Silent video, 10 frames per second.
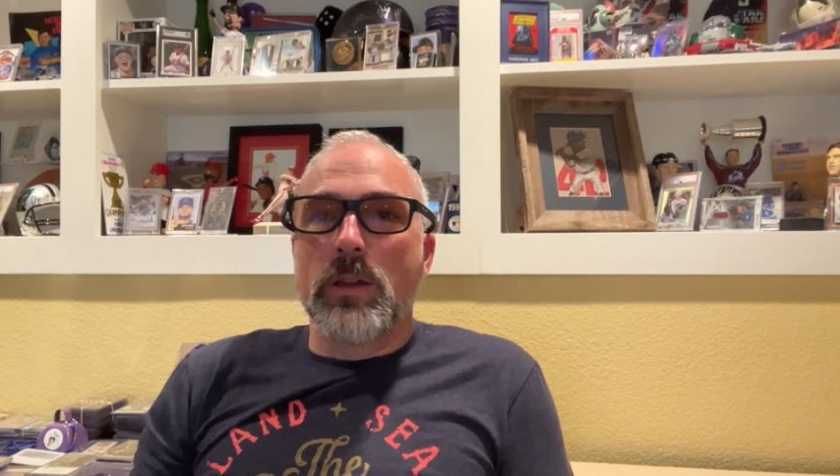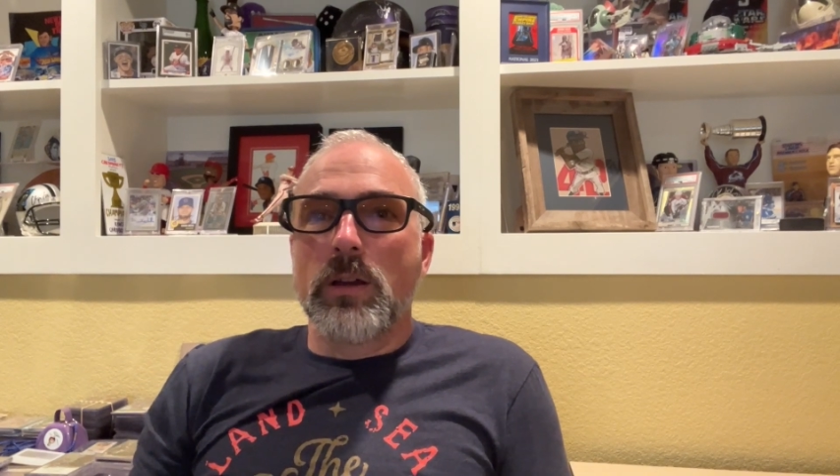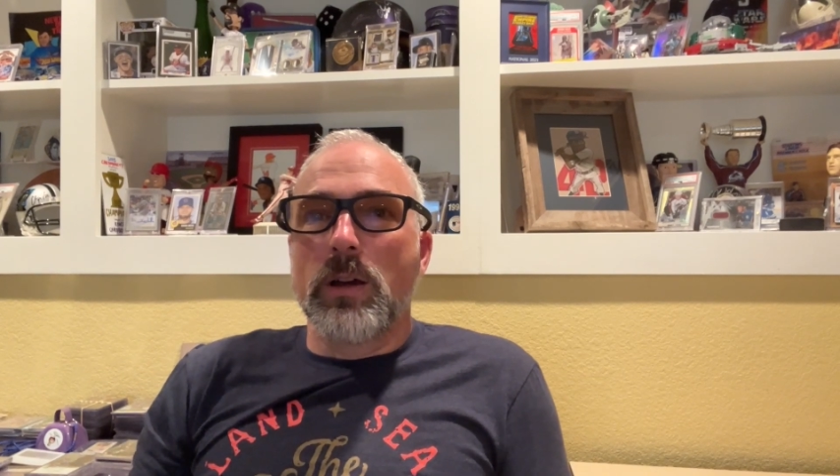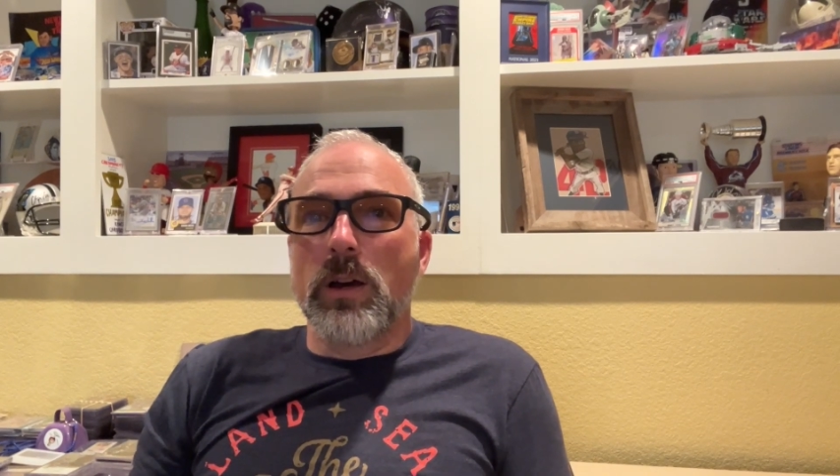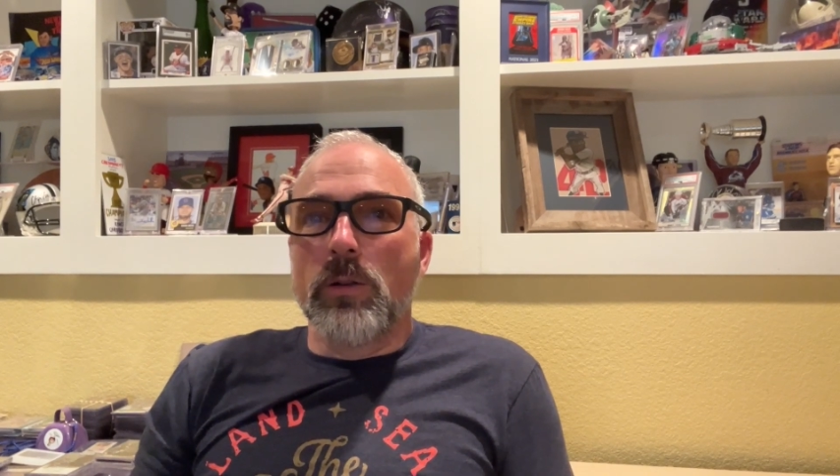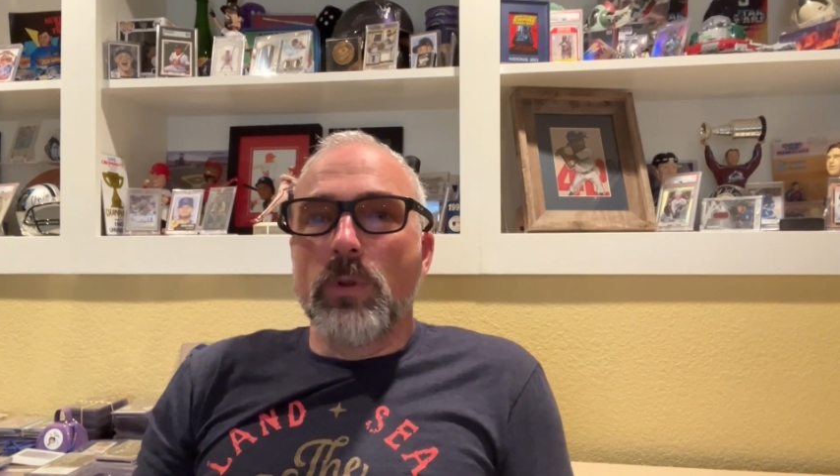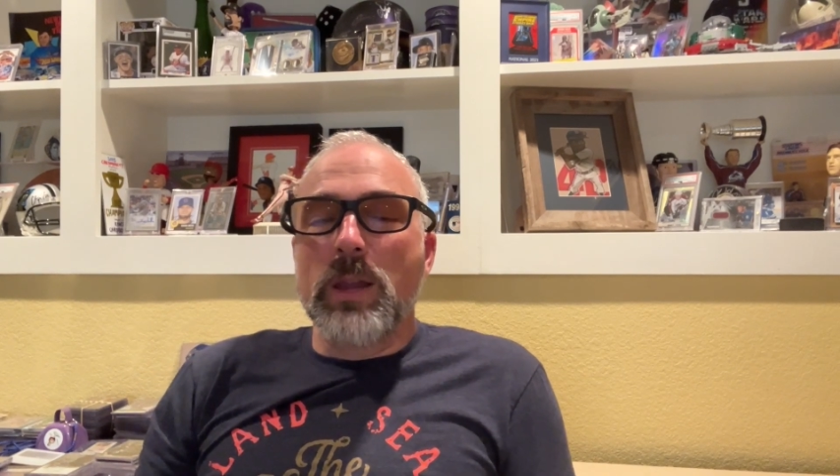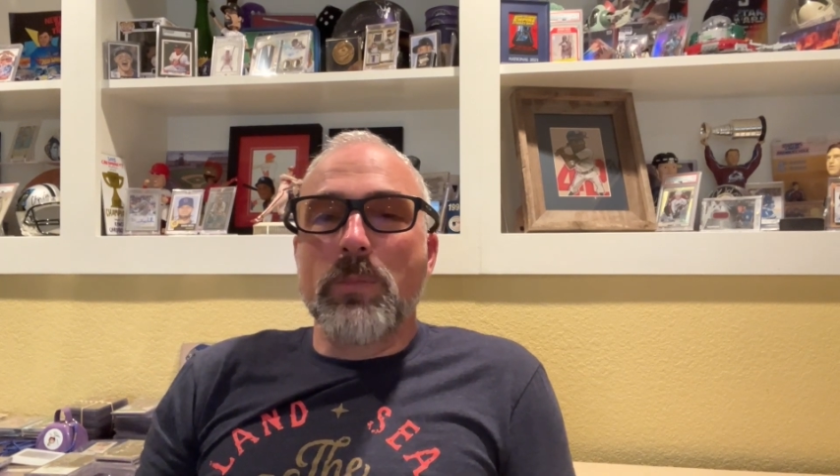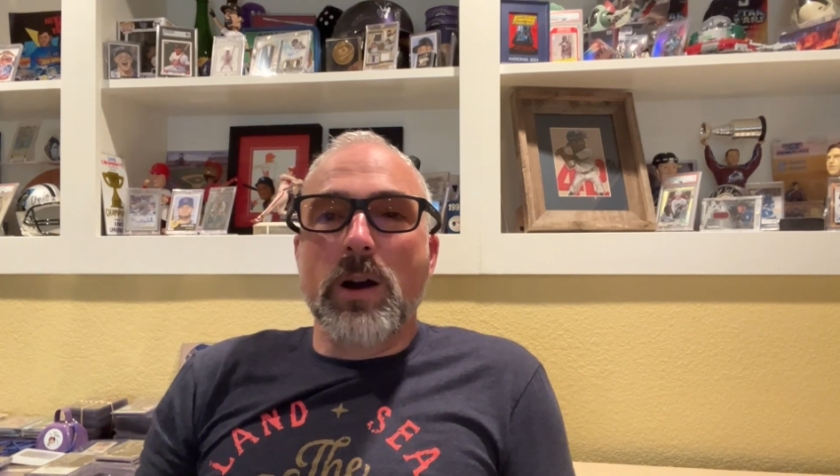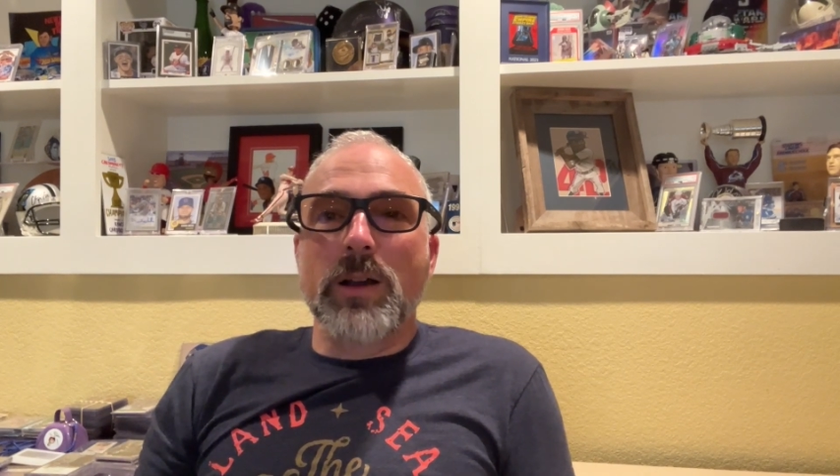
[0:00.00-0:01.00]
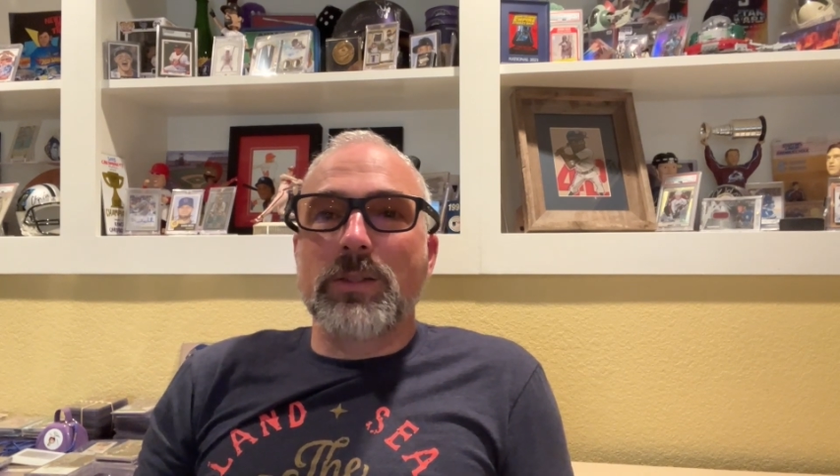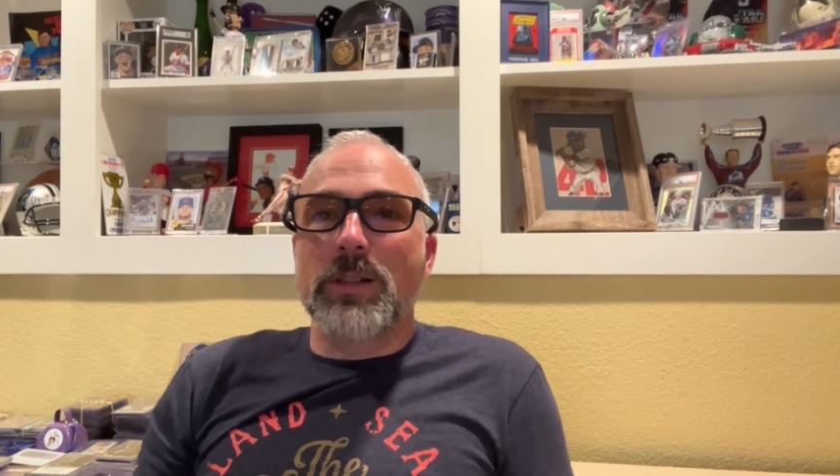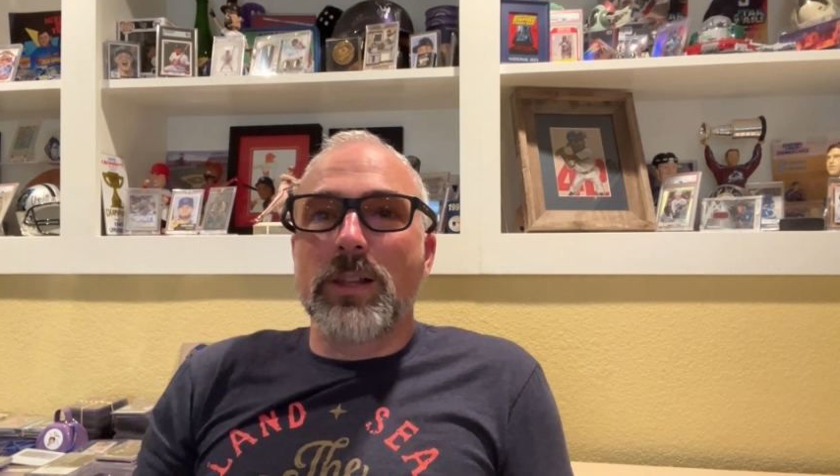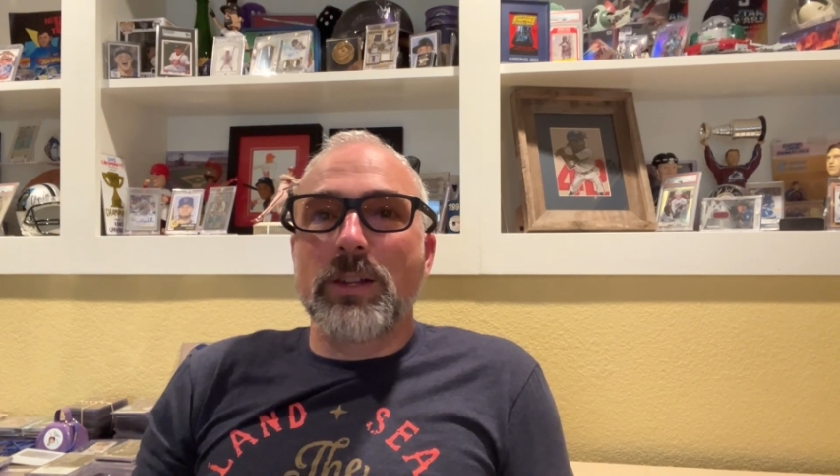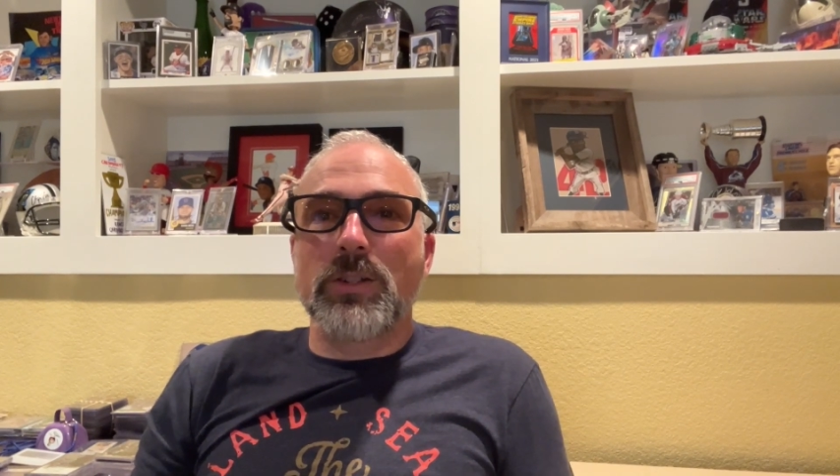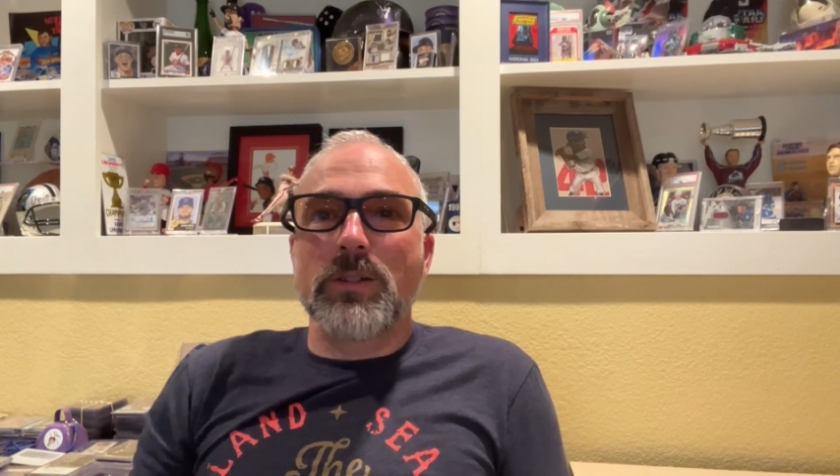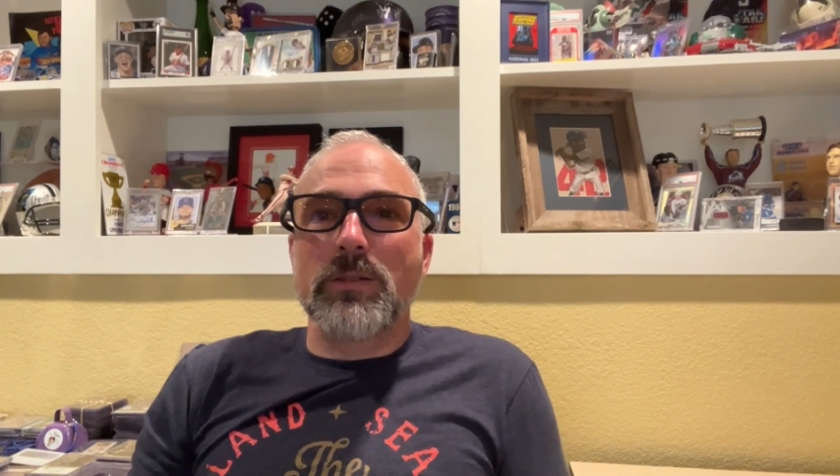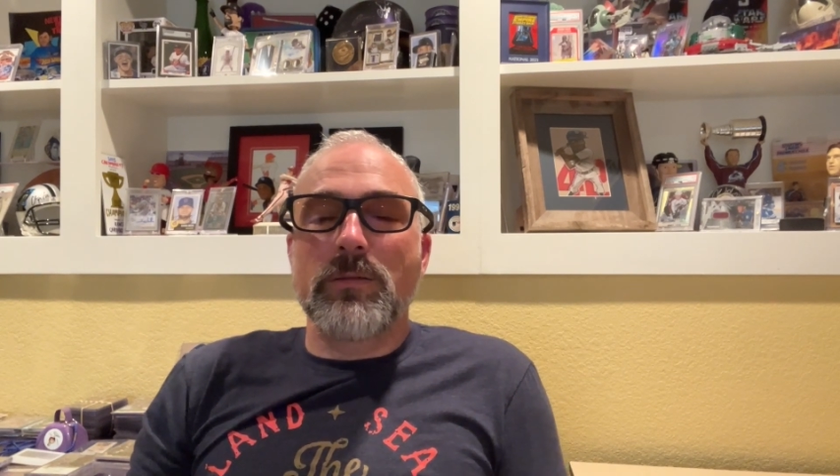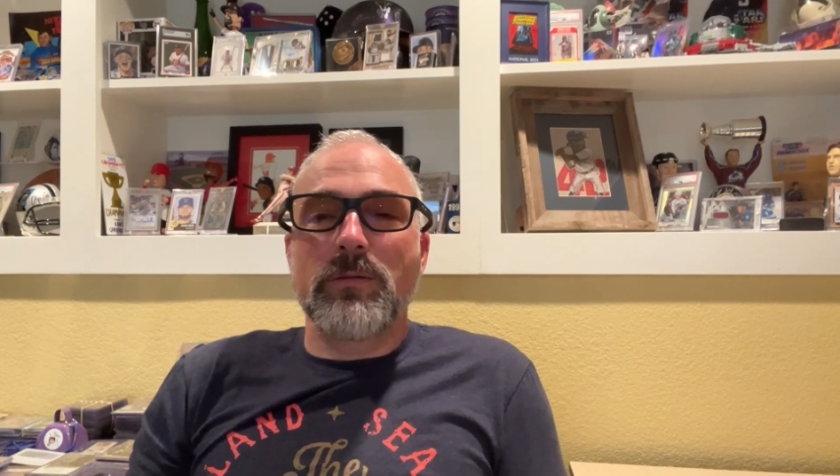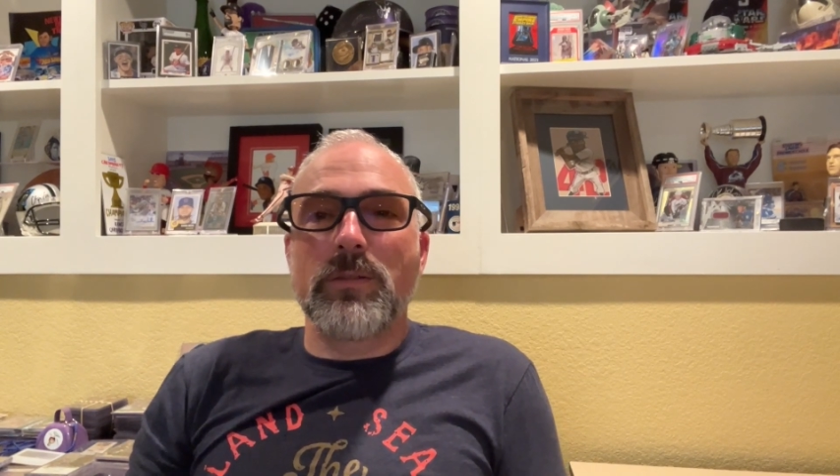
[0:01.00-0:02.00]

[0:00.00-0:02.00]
Wade Boggs collection,